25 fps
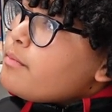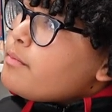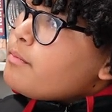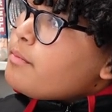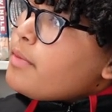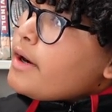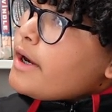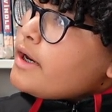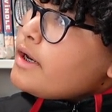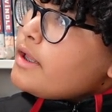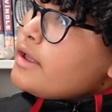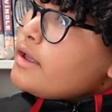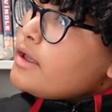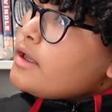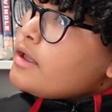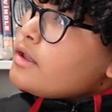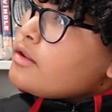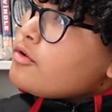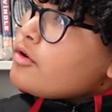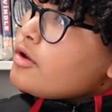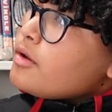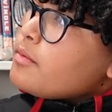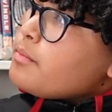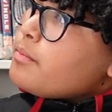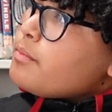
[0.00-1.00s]
biting
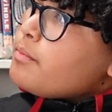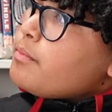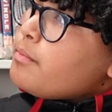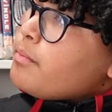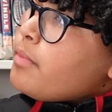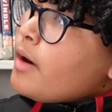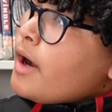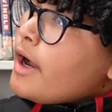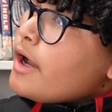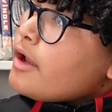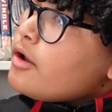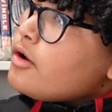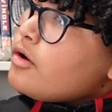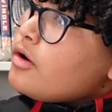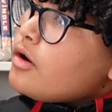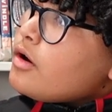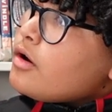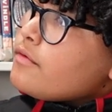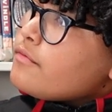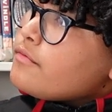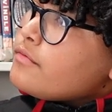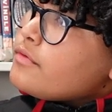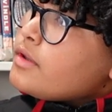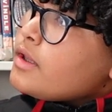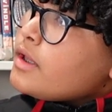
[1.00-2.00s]
into a pile
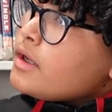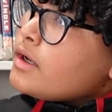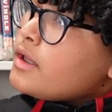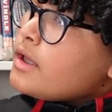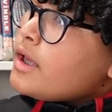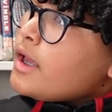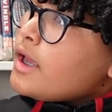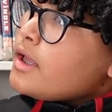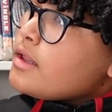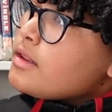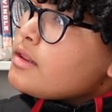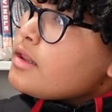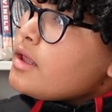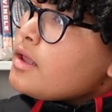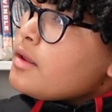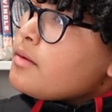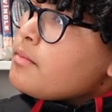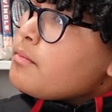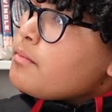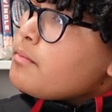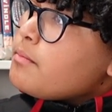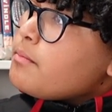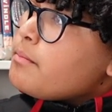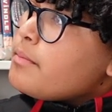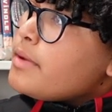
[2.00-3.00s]
of tin cans
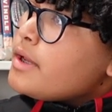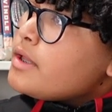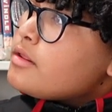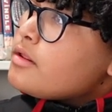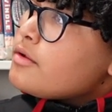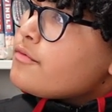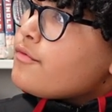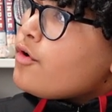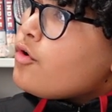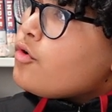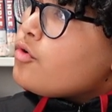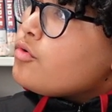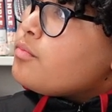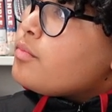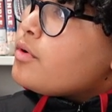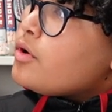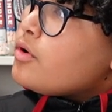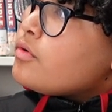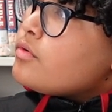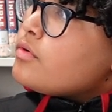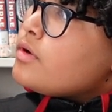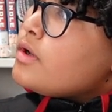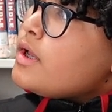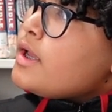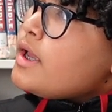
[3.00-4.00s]
and bits of old
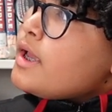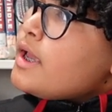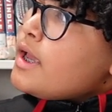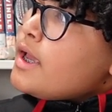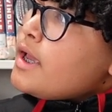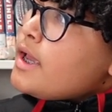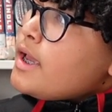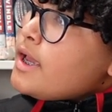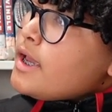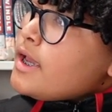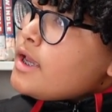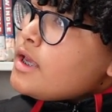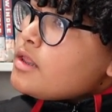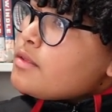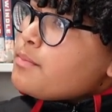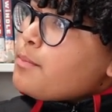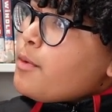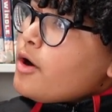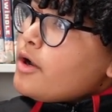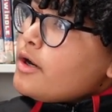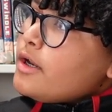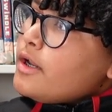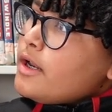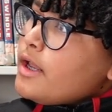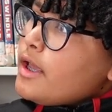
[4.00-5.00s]
boat, he
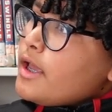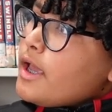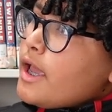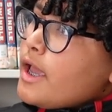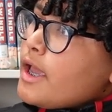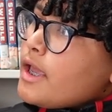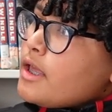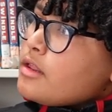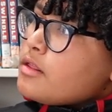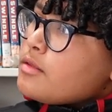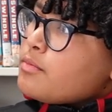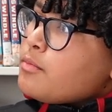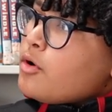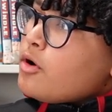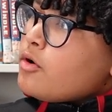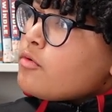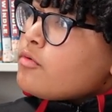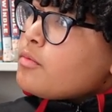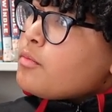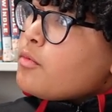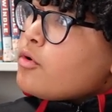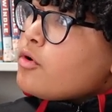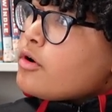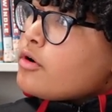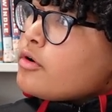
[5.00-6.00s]
spotted a small
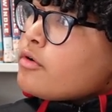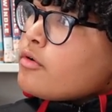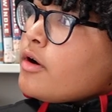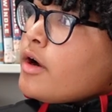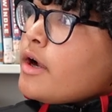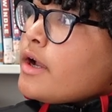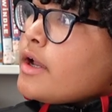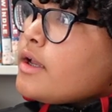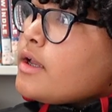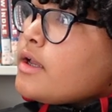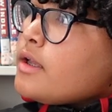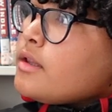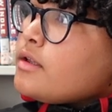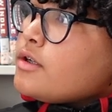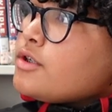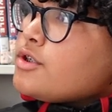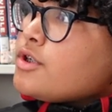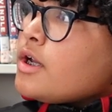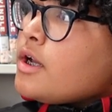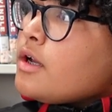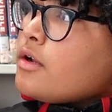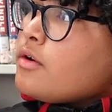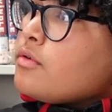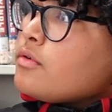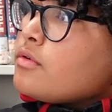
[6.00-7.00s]
remora crying in the
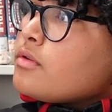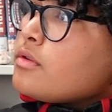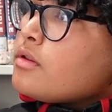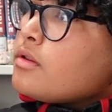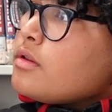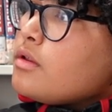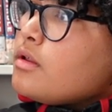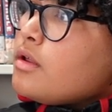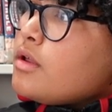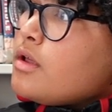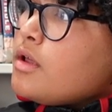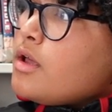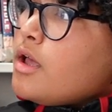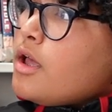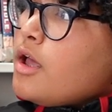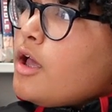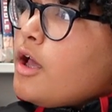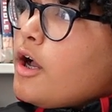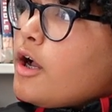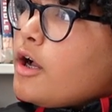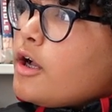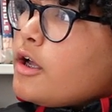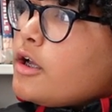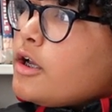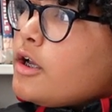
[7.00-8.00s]
shadows.
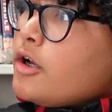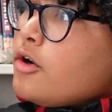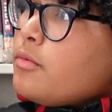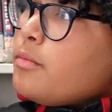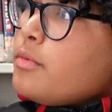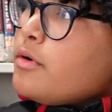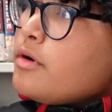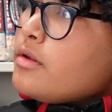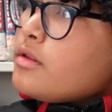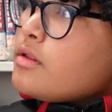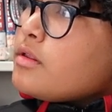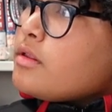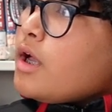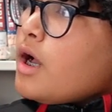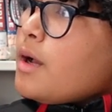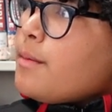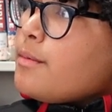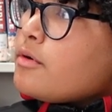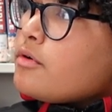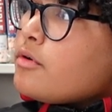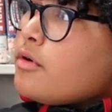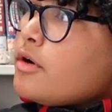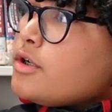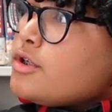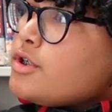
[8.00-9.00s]
Gilbert
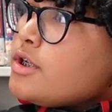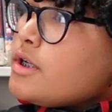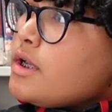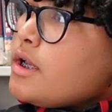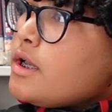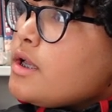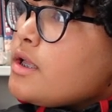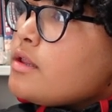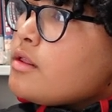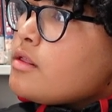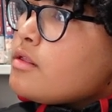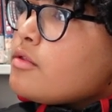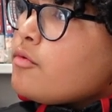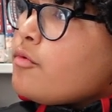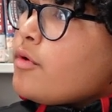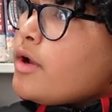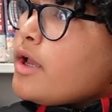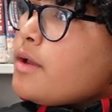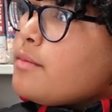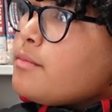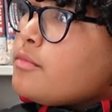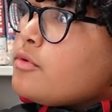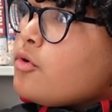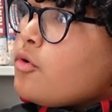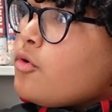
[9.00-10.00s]
stopped crunching and
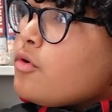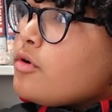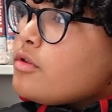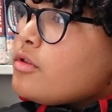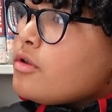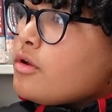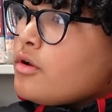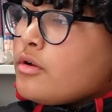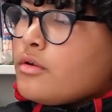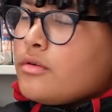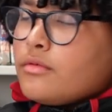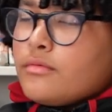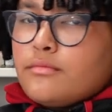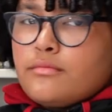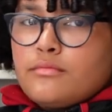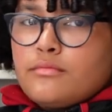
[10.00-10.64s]
swam towards her.